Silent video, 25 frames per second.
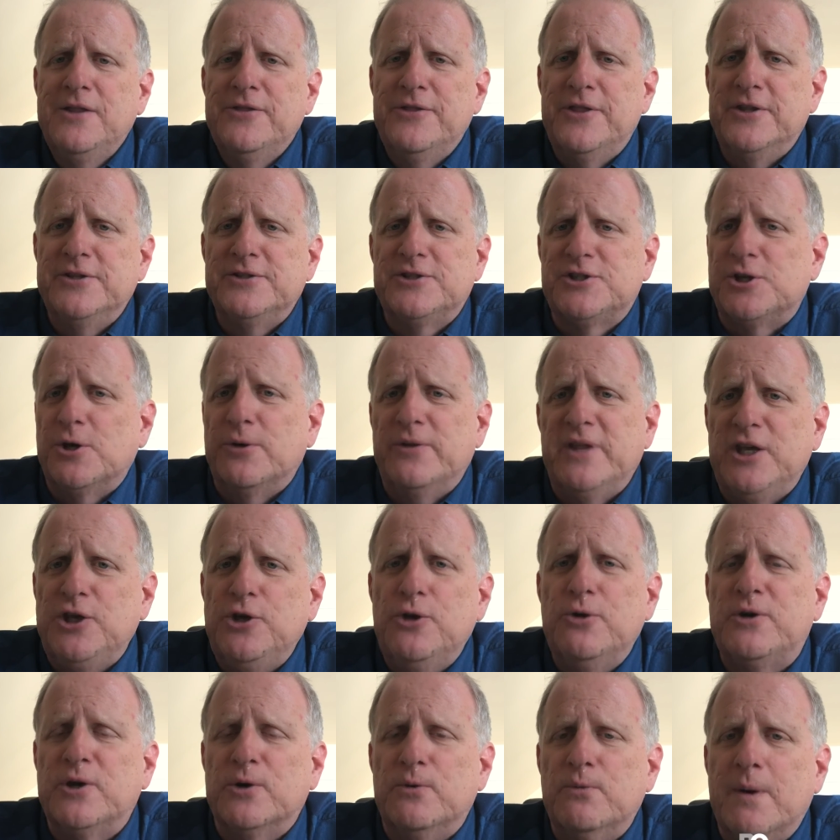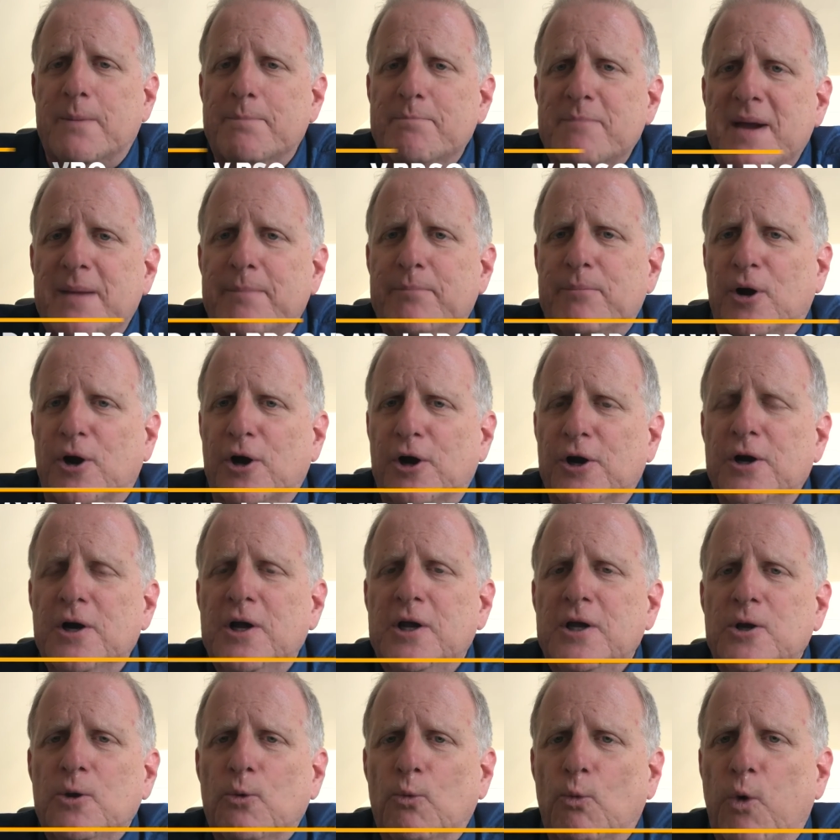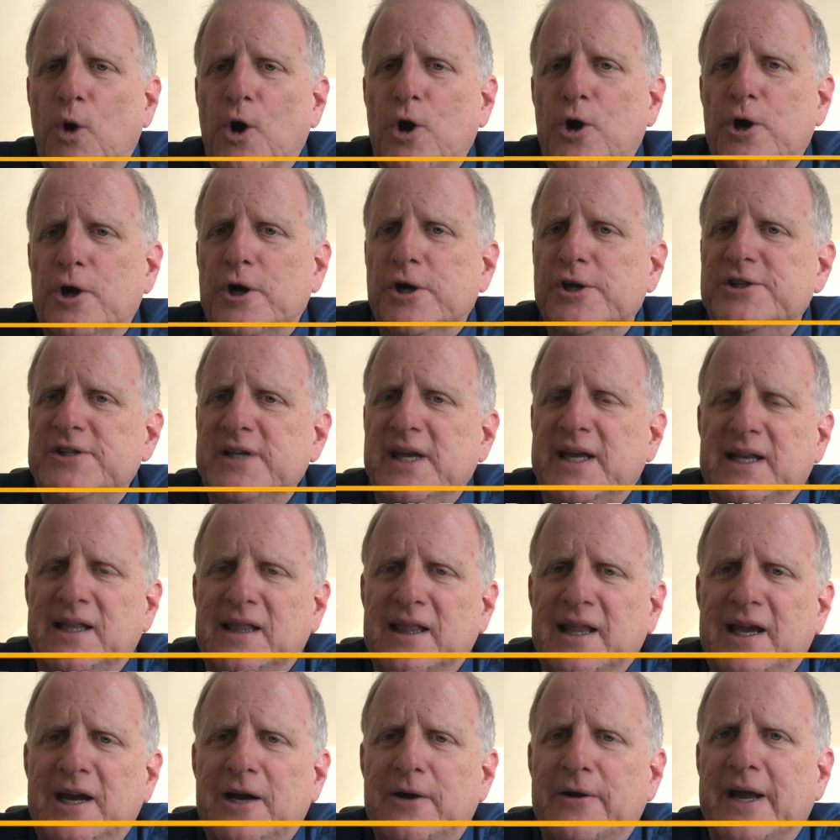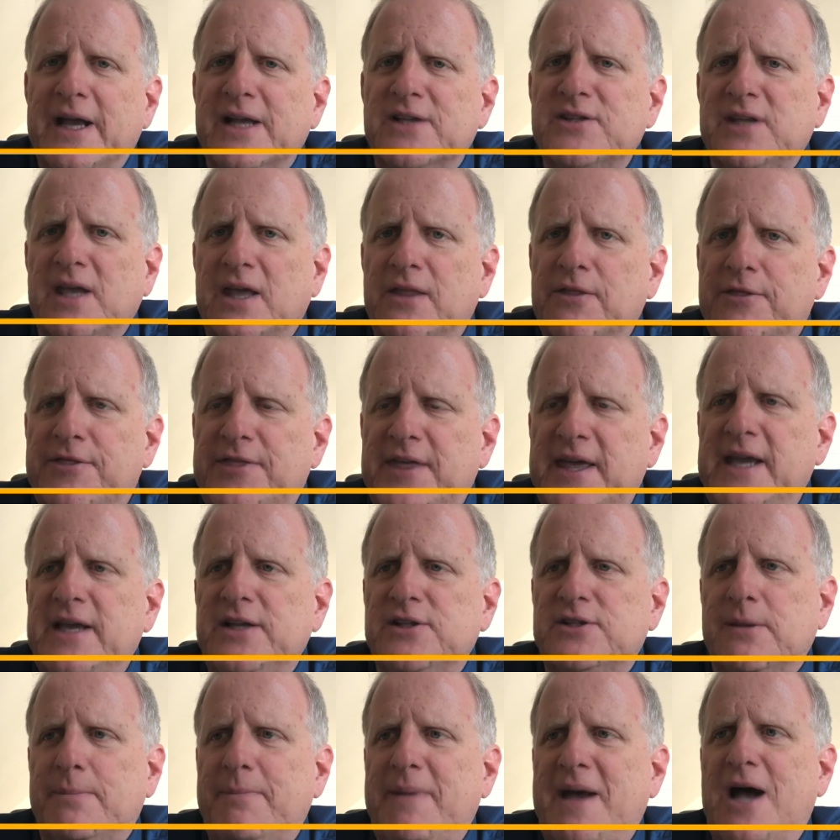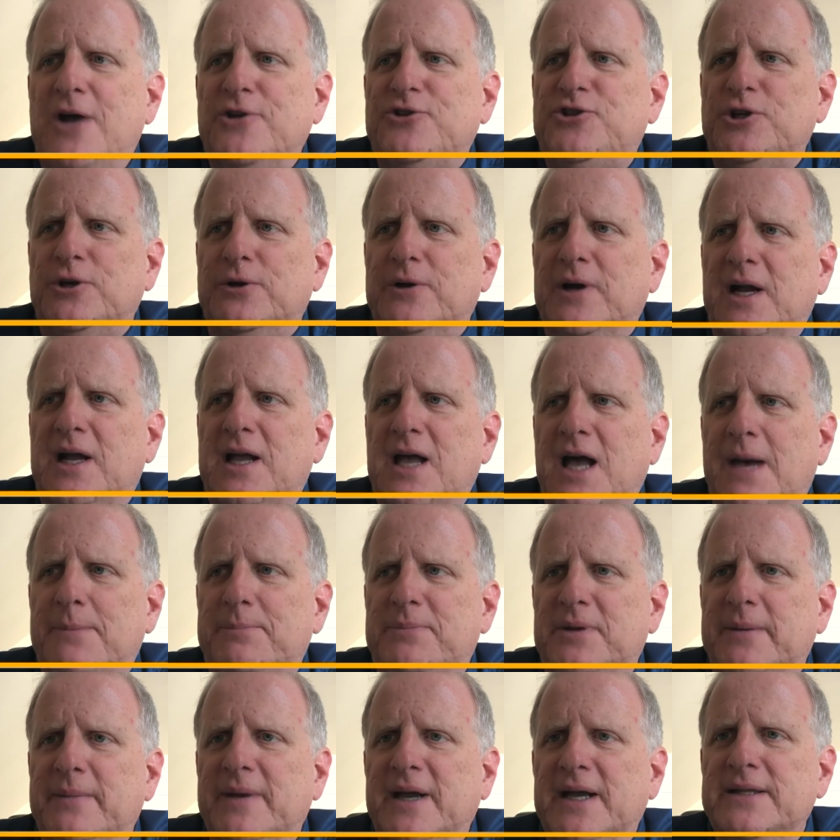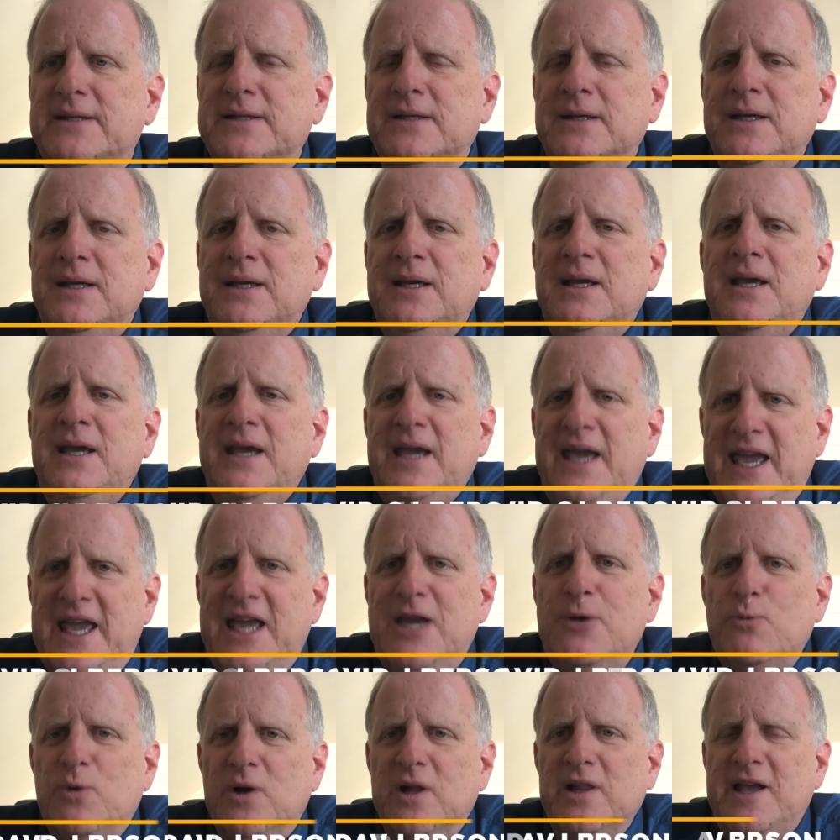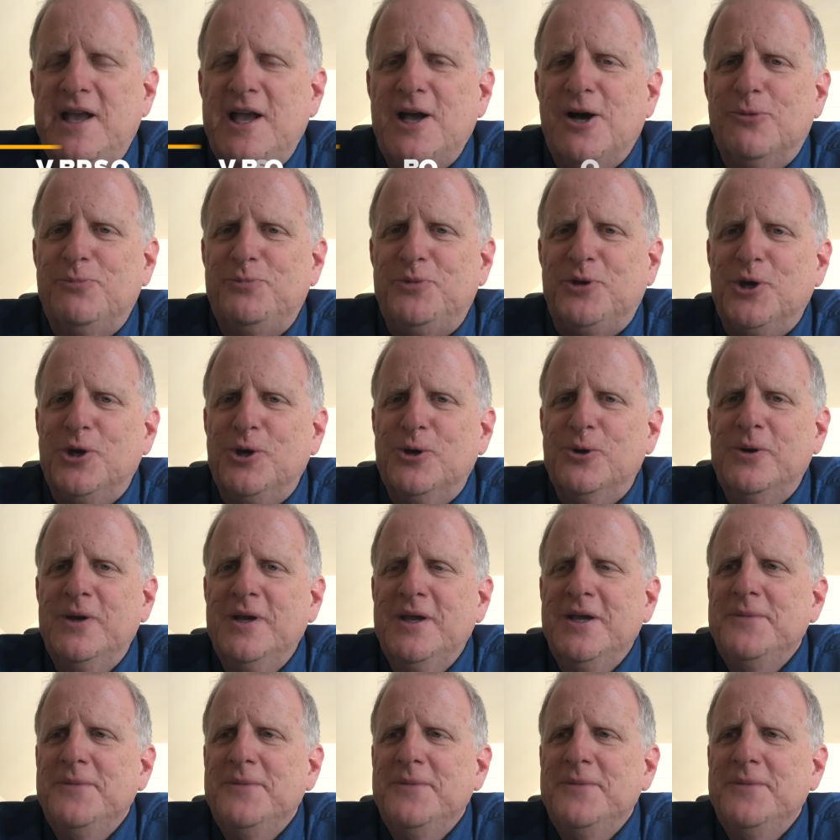so that you can remember words and lyrics and things about your accompaniment. He will help you